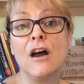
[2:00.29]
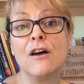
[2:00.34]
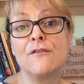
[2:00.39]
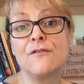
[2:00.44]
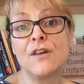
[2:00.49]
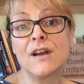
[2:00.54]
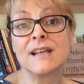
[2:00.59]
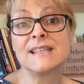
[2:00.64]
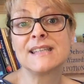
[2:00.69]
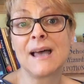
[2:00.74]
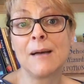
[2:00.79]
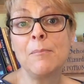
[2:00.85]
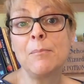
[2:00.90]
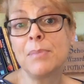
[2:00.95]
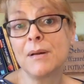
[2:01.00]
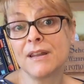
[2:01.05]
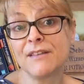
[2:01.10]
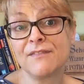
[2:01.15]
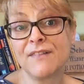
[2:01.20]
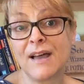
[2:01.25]
For
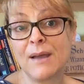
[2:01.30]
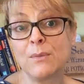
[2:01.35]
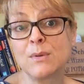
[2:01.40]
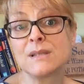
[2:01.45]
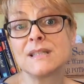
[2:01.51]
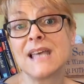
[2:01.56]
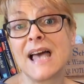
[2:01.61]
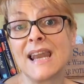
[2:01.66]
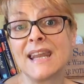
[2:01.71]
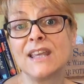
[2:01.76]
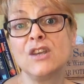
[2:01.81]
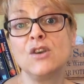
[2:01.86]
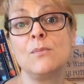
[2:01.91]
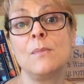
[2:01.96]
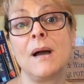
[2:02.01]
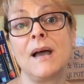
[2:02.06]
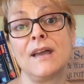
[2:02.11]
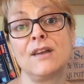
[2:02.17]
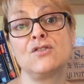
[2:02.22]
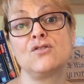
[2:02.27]
example, if I were telling you
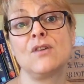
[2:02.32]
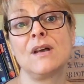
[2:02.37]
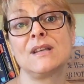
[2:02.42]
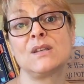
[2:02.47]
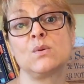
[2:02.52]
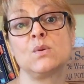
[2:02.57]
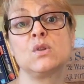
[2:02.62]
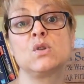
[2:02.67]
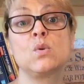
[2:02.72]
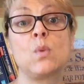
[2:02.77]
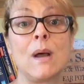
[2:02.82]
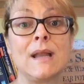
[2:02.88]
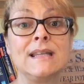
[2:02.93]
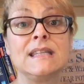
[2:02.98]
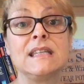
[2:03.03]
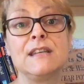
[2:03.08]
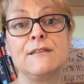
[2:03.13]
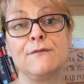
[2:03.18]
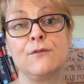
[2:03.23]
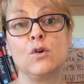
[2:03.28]
my address was
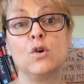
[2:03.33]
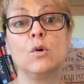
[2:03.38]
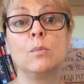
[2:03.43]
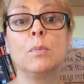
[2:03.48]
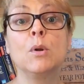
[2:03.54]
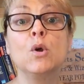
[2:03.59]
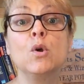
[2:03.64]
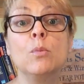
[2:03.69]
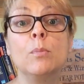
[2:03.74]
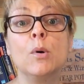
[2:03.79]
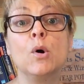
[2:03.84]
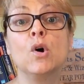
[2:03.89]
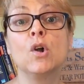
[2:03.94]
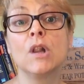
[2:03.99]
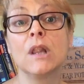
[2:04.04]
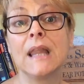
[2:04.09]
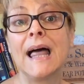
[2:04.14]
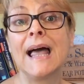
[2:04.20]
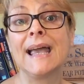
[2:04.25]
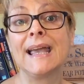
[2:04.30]
24 Blue
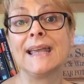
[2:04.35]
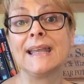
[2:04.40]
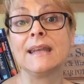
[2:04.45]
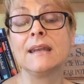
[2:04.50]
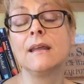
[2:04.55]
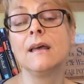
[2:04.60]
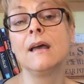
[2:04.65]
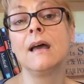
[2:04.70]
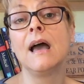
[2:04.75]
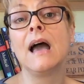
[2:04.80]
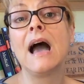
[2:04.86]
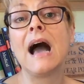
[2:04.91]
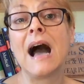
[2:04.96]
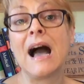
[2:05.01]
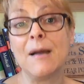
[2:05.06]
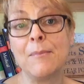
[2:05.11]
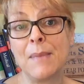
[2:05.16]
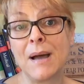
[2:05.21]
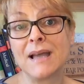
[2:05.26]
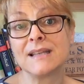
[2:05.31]
Ball Lane,
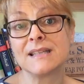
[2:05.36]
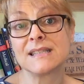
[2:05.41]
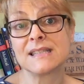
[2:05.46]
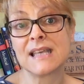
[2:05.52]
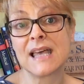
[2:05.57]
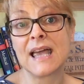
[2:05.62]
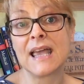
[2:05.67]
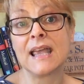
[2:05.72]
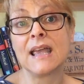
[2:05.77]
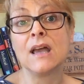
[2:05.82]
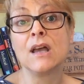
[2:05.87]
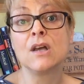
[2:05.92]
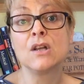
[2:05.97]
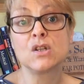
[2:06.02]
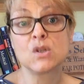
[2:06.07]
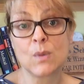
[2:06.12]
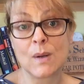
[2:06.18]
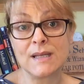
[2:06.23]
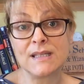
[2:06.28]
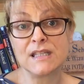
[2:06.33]
I might say
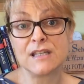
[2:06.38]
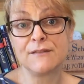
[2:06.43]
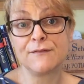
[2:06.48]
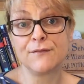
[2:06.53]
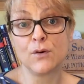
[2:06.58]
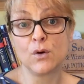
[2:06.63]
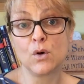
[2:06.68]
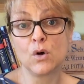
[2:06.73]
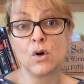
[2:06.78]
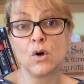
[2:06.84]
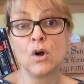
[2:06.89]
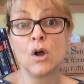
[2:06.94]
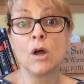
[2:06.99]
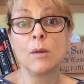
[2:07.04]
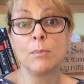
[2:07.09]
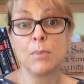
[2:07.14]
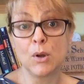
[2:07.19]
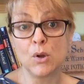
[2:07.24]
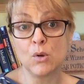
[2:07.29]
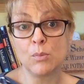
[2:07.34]
24
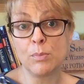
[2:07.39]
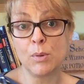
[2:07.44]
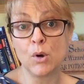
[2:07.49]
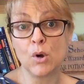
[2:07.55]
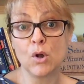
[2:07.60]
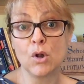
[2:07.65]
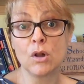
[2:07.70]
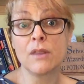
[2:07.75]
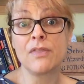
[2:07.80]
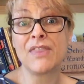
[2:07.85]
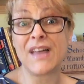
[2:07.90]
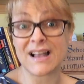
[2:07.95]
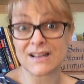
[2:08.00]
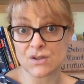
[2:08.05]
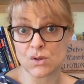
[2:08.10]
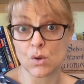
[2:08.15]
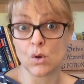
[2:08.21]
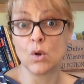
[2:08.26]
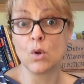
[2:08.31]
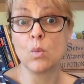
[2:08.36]
Blue Ball,
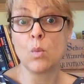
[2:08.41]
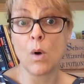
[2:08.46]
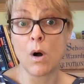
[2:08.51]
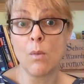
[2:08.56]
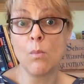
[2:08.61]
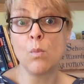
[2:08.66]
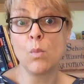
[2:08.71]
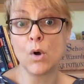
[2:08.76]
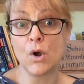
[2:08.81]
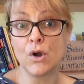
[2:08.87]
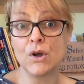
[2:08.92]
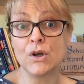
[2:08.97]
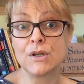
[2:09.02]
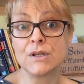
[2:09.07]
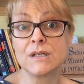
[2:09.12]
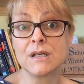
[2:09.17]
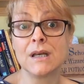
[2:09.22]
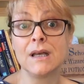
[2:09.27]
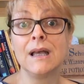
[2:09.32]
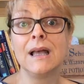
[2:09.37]
that's all one
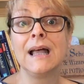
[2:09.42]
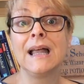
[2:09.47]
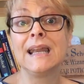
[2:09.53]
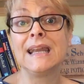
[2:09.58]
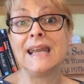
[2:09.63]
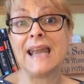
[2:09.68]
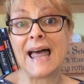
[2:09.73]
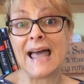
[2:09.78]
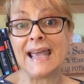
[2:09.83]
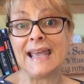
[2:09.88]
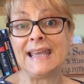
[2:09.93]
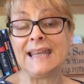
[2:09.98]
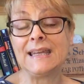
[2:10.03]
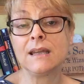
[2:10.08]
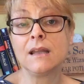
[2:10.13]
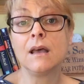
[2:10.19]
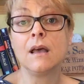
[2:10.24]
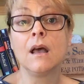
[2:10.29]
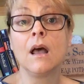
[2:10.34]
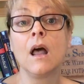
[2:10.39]
word,
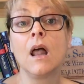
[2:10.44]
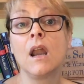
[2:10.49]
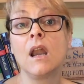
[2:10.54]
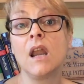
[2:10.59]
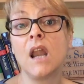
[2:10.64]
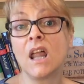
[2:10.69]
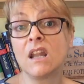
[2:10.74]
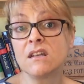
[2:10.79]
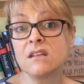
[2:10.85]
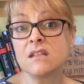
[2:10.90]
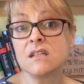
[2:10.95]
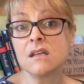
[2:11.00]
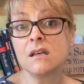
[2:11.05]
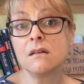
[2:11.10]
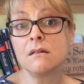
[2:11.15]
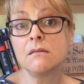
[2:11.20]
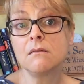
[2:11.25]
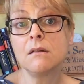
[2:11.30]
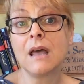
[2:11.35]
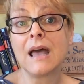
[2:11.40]
Lane,
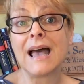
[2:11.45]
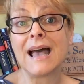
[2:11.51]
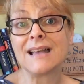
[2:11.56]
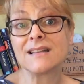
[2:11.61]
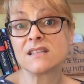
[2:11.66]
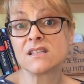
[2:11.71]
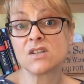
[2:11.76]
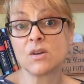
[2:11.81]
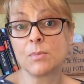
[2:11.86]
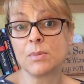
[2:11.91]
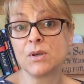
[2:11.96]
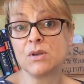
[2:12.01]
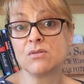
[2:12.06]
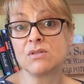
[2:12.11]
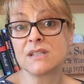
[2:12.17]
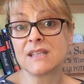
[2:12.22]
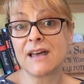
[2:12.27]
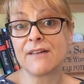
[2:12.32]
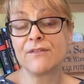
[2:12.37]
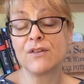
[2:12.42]
London,
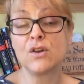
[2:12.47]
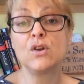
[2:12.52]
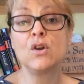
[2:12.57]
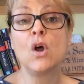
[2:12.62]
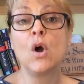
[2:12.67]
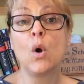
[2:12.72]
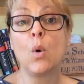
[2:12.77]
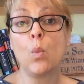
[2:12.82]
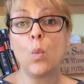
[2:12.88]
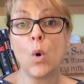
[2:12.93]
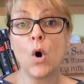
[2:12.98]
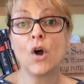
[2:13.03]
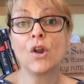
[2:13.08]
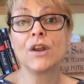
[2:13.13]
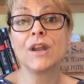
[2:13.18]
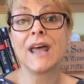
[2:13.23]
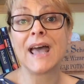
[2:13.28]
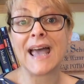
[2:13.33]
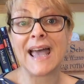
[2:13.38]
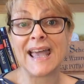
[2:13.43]
SW7
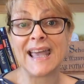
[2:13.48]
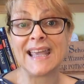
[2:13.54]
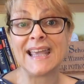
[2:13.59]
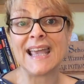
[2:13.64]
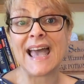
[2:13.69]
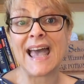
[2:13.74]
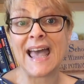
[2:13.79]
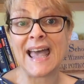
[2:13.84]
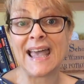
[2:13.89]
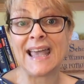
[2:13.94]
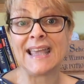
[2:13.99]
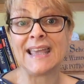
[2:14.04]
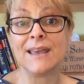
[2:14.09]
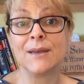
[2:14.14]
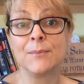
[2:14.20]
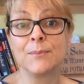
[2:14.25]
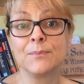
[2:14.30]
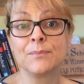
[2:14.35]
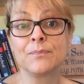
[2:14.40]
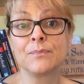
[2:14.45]
1AA.